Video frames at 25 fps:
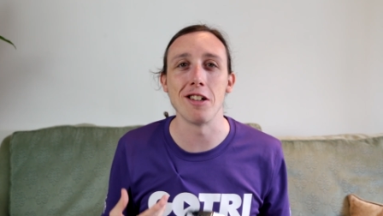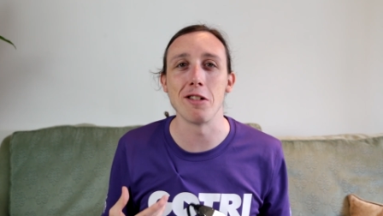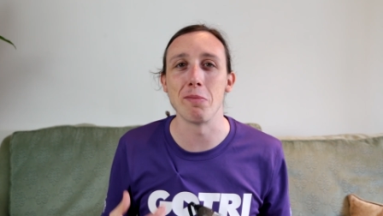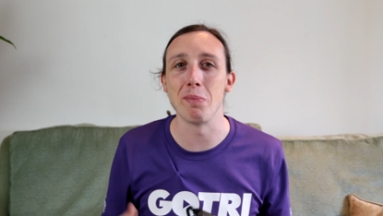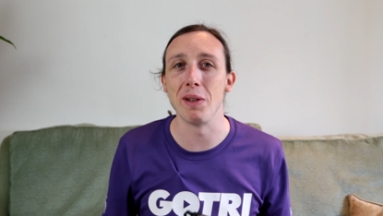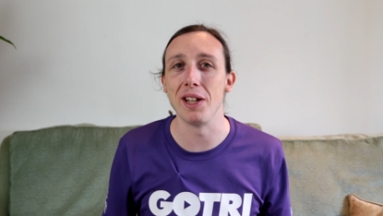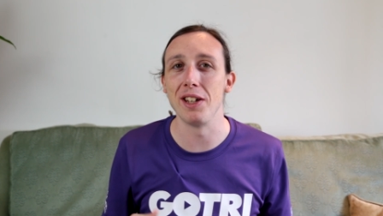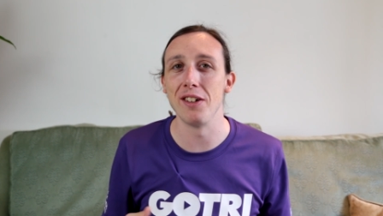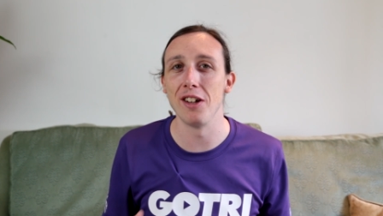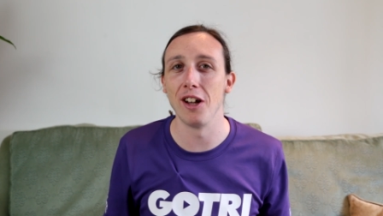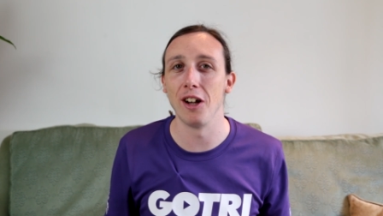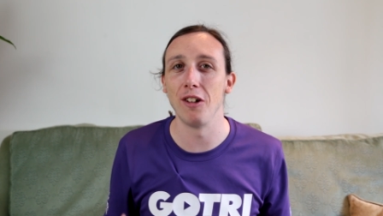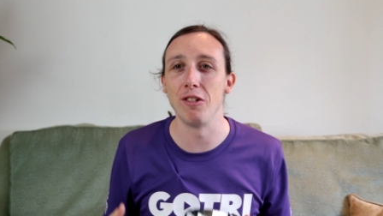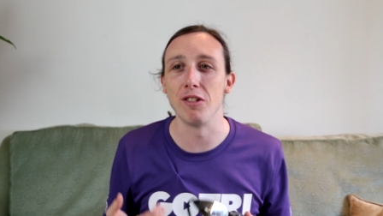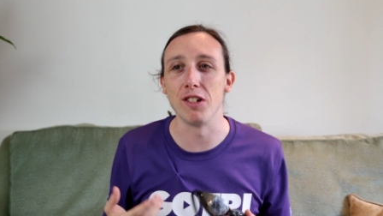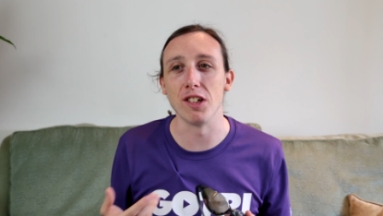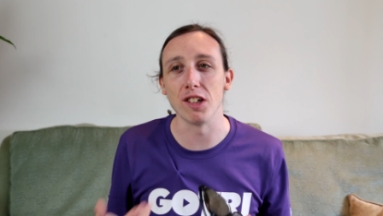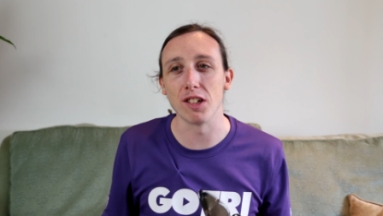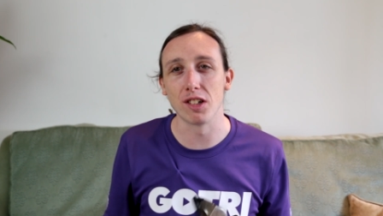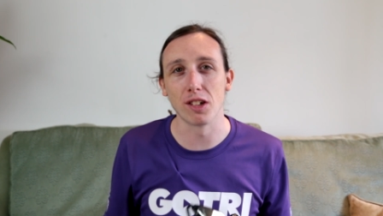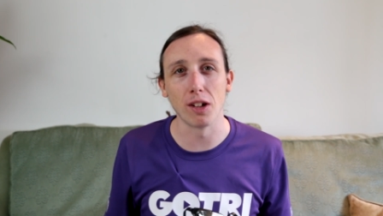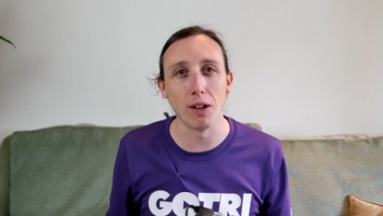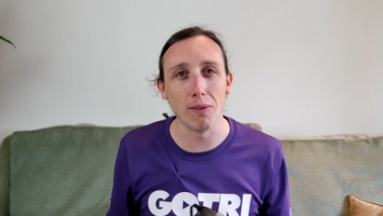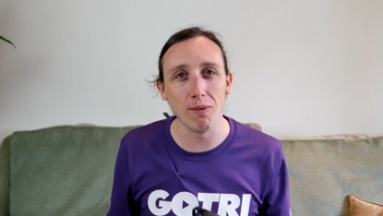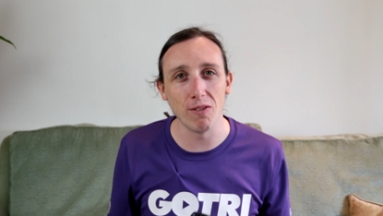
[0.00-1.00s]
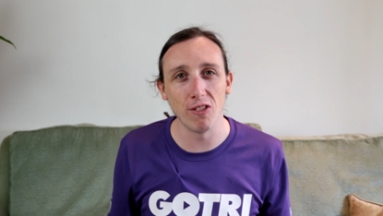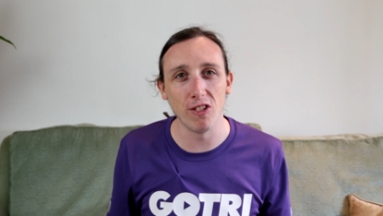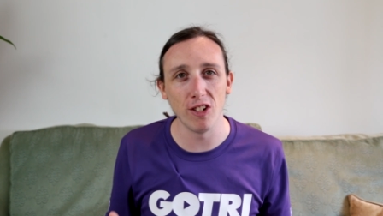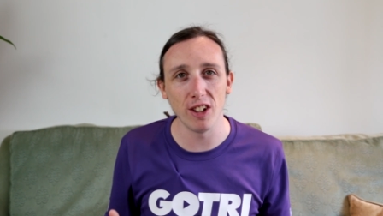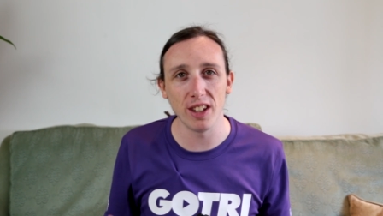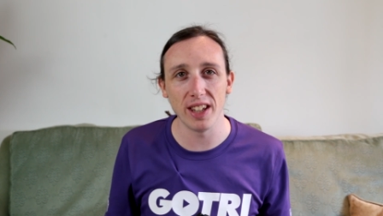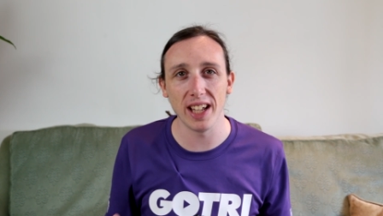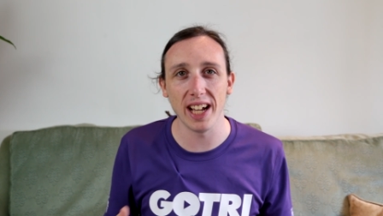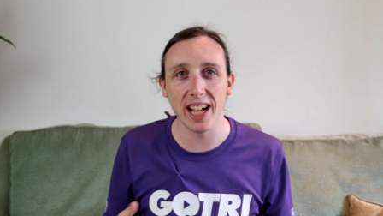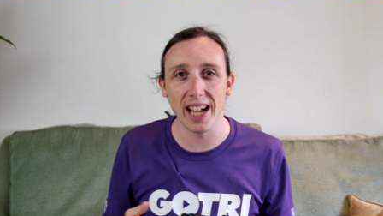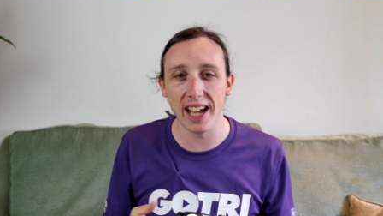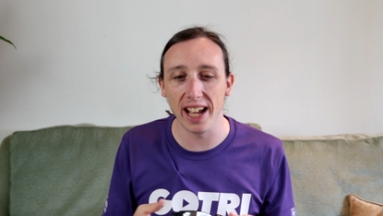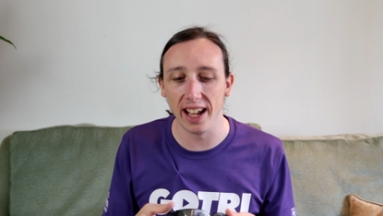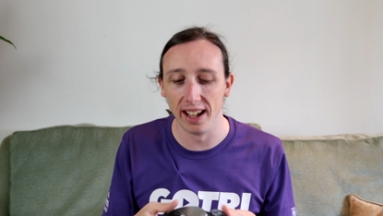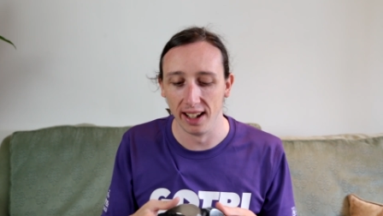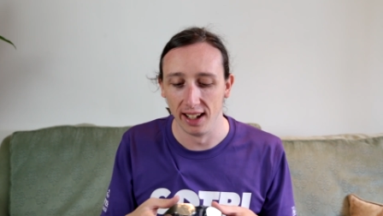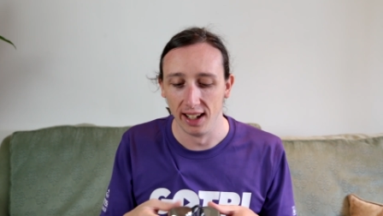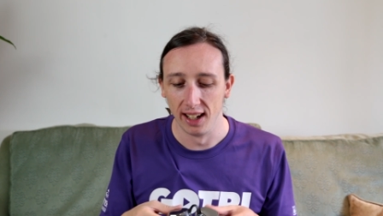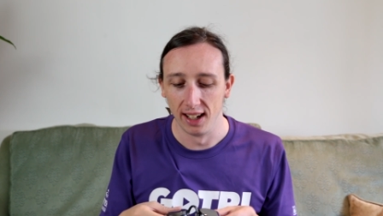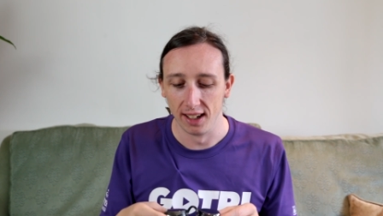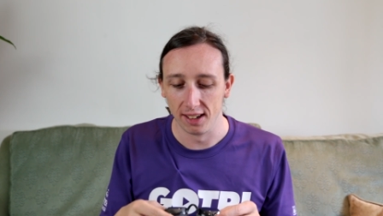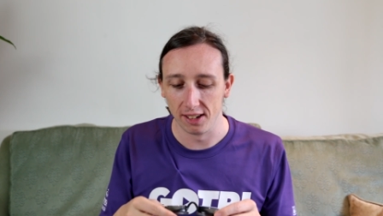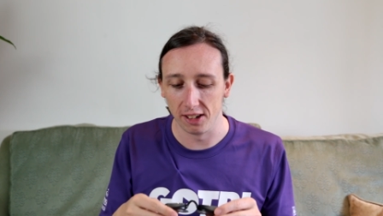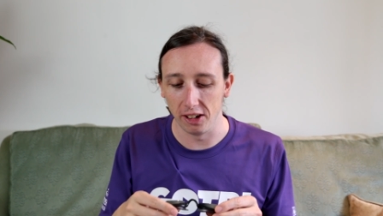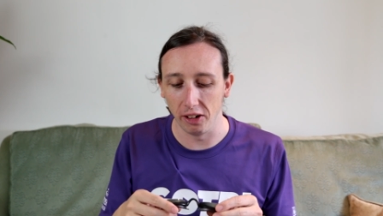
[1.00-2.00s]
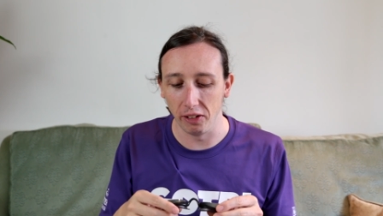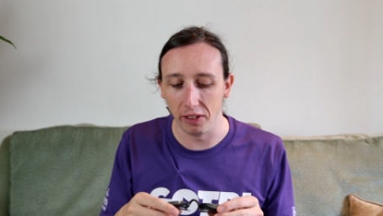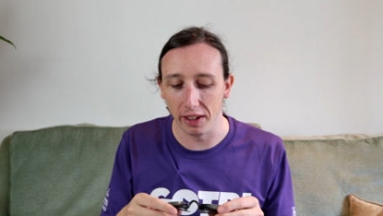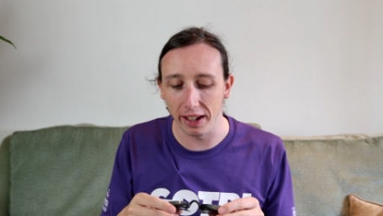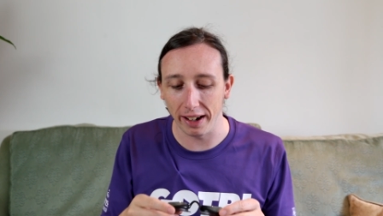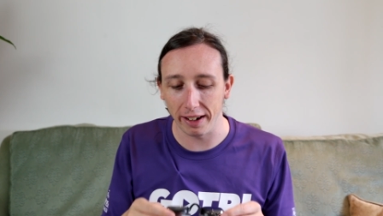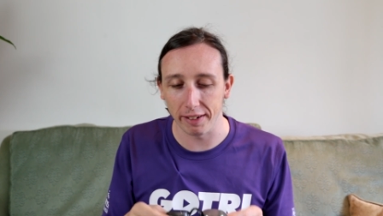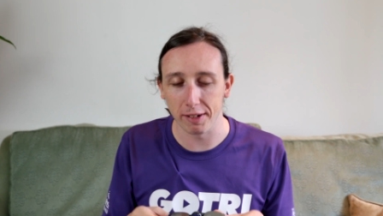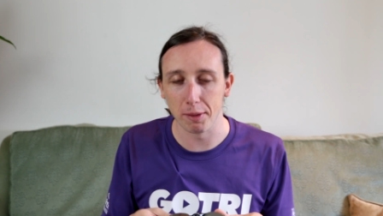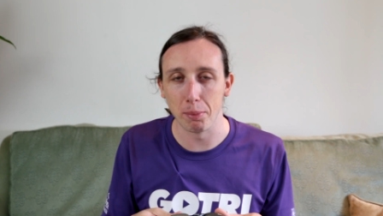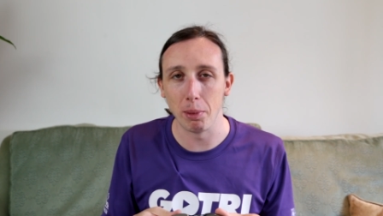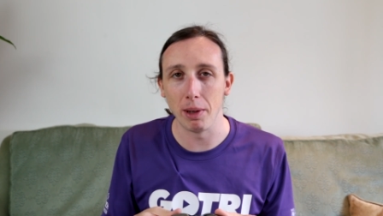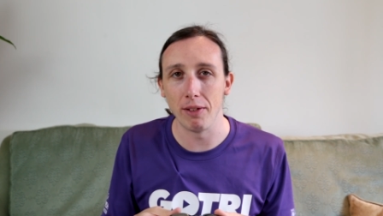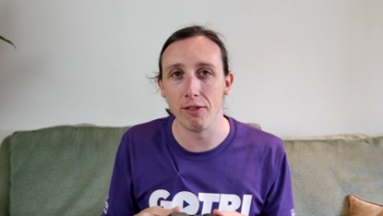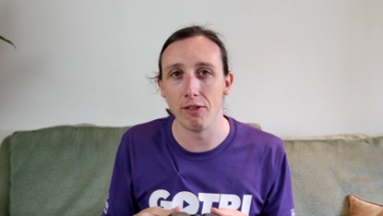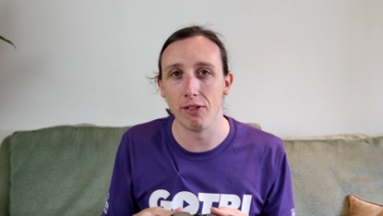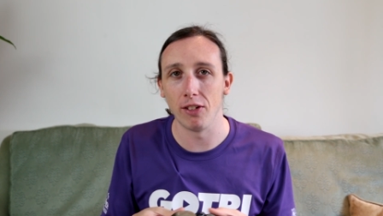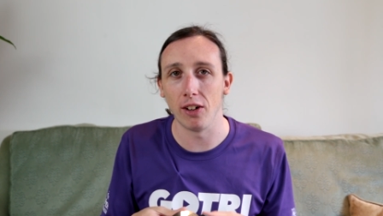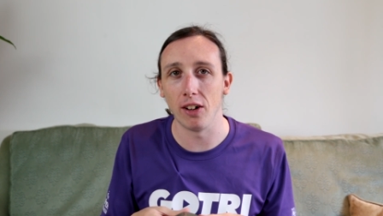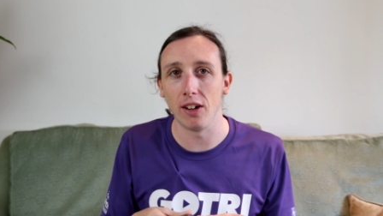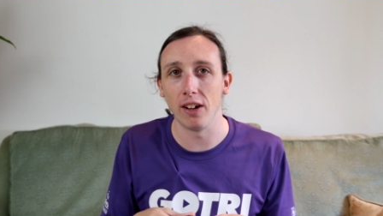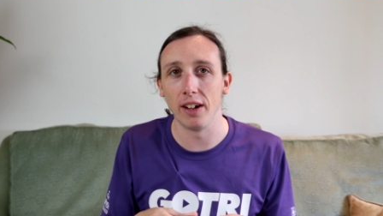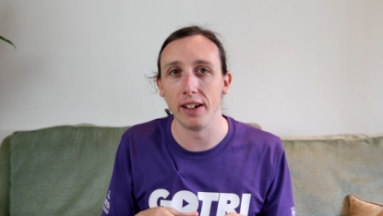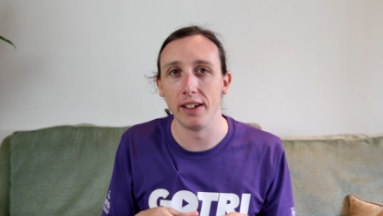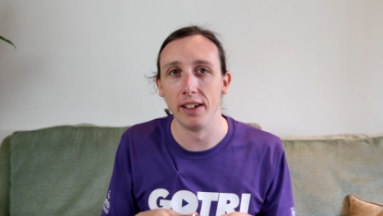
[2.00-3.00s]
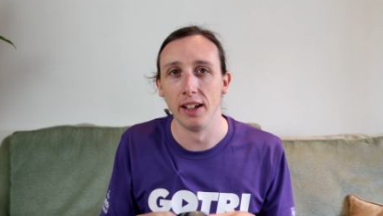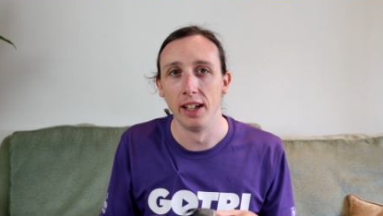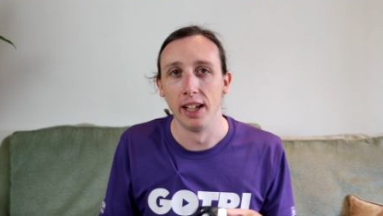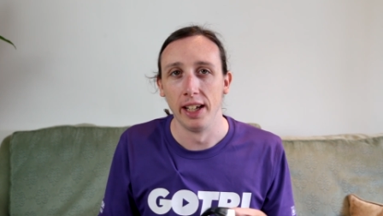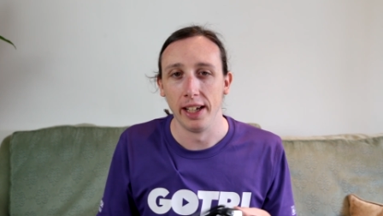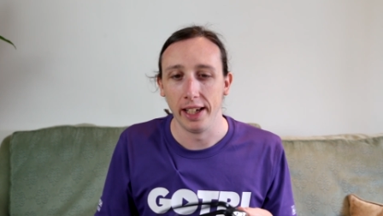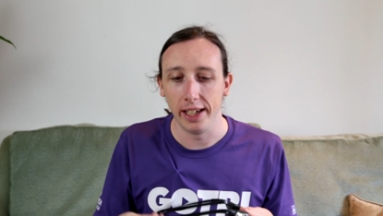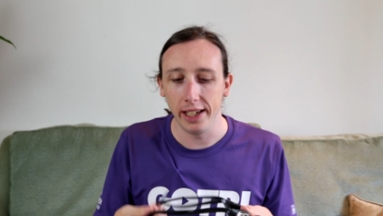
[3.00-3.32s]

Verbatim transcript: there's been no discomfort there, so that's been fine.